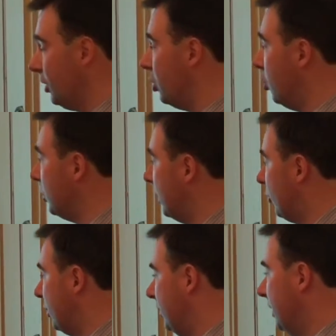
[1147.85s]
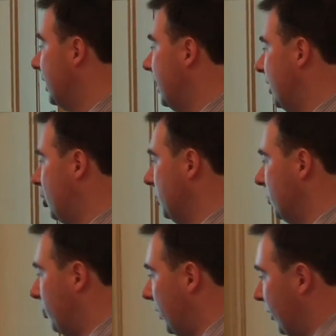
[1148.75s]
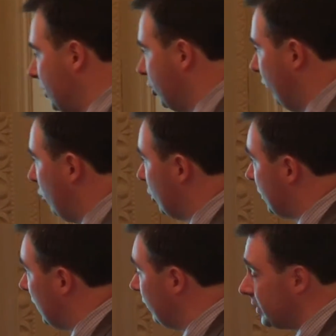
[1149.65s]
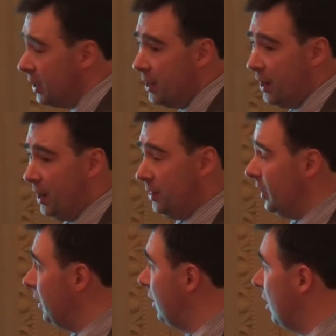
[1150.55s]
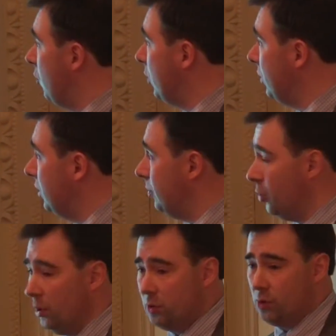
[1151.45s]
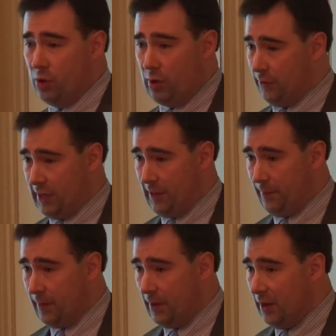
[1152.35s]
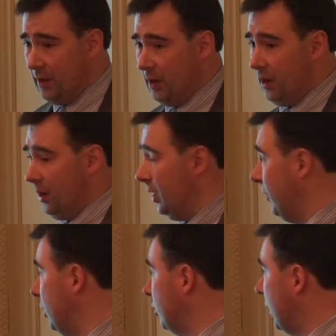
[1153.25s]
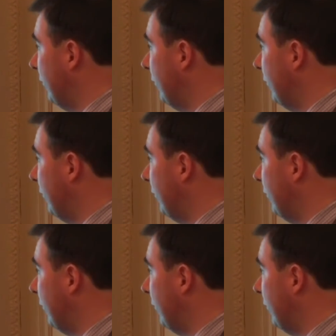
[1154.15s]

encode everything in terms of preferences of future selves, and then within the model. So I don't have time. If I don't